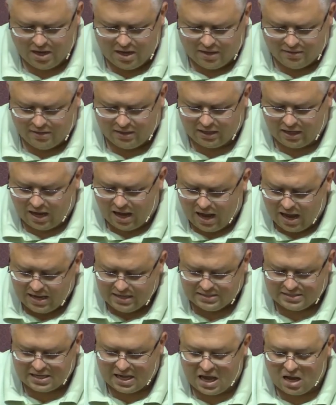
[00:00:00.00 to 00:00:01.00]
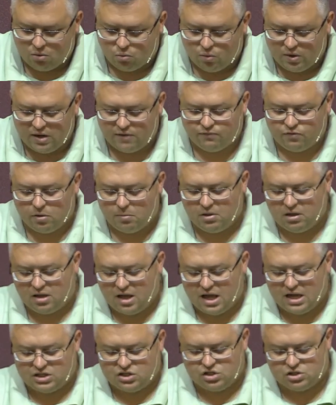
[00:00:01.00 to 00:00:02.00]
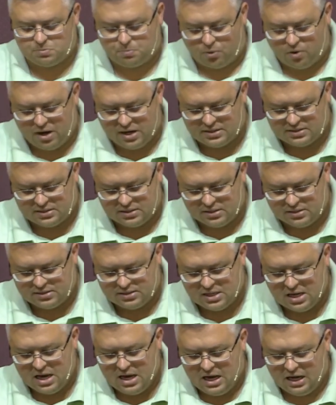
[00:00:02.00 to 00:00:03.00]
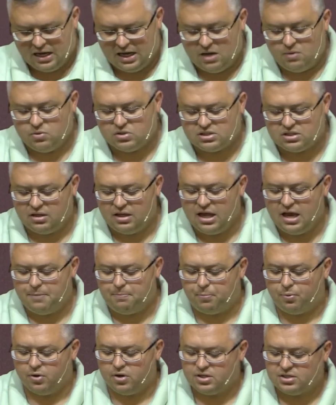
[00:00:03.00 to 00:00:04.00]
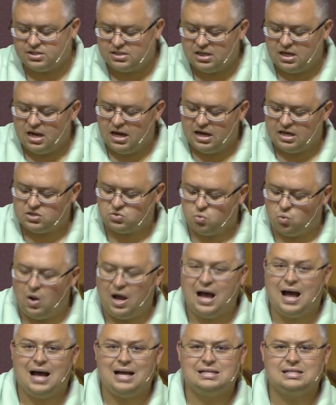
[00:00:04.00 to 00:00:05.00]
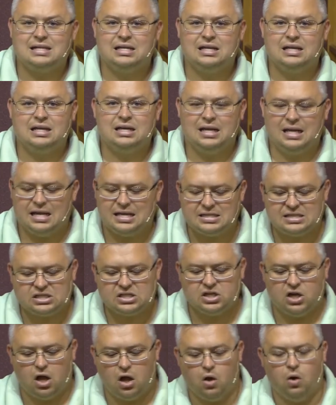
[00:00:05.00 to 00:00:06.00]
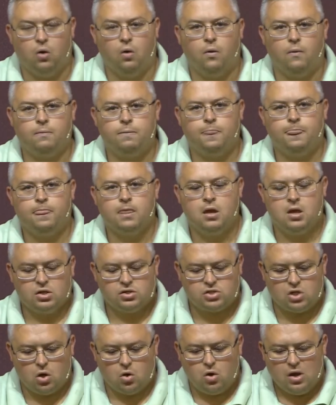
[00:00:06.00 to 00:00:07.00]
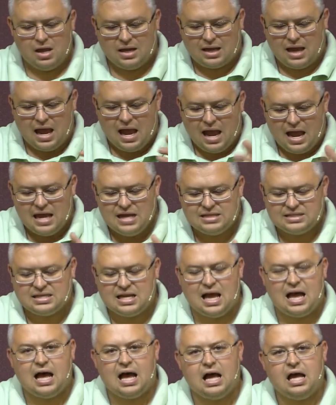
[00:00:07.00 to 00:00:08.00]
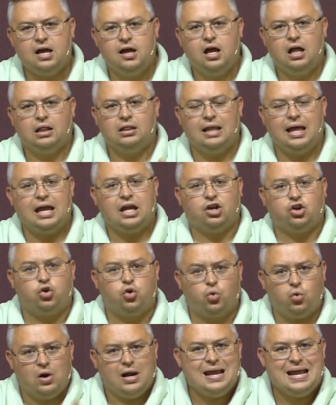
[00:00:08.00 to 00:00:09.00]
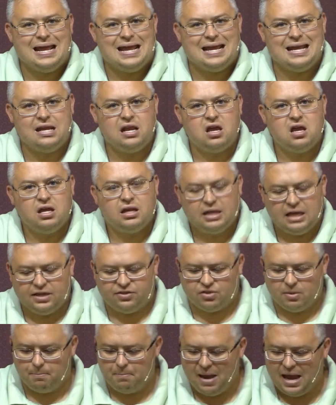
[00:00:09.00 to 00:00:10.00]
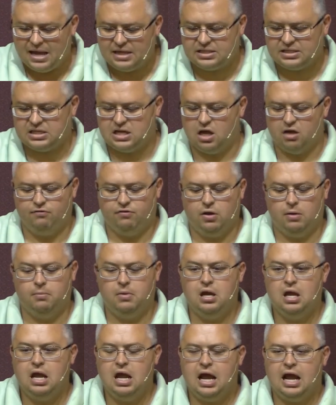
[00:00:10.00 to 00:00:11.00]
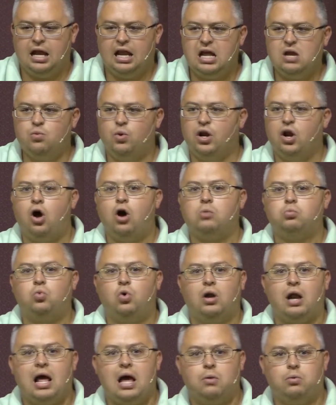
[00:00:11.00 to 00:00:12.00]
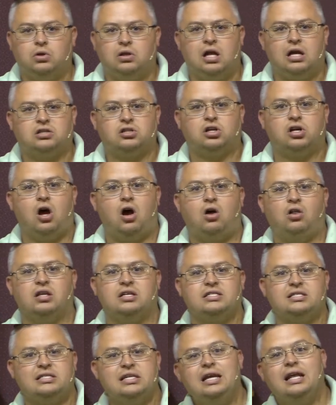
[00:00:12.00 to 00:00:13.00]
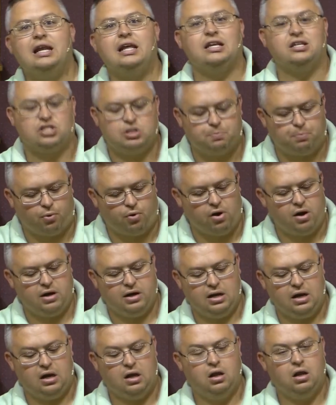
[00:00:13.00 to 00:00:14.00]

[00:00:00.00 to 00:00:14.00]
Then Gehazi went from Elisha's presence, and he was leprous, as white as snow. So Gehazi let greed get the best of him, and he went on what I would like to call a sinning spree.